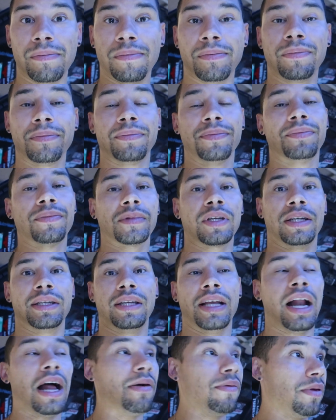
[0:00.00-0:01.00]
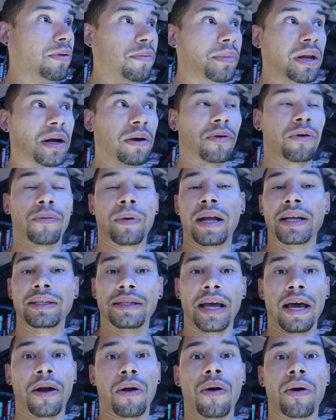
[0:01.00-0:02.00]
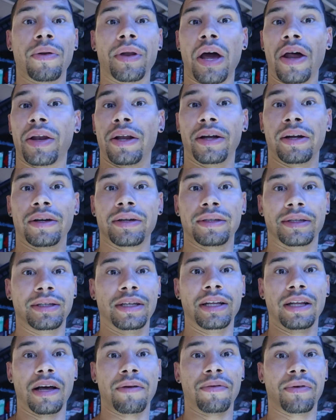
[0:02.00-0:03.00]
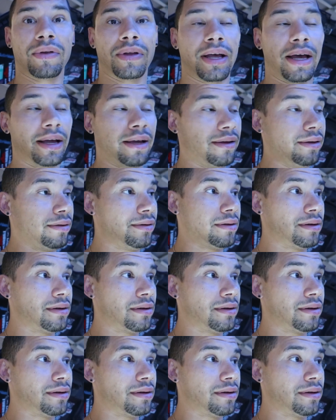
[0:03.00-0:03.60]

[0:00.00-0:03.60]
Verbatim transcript: like I said, I haven't even been able to race at all down here in the sea level, like,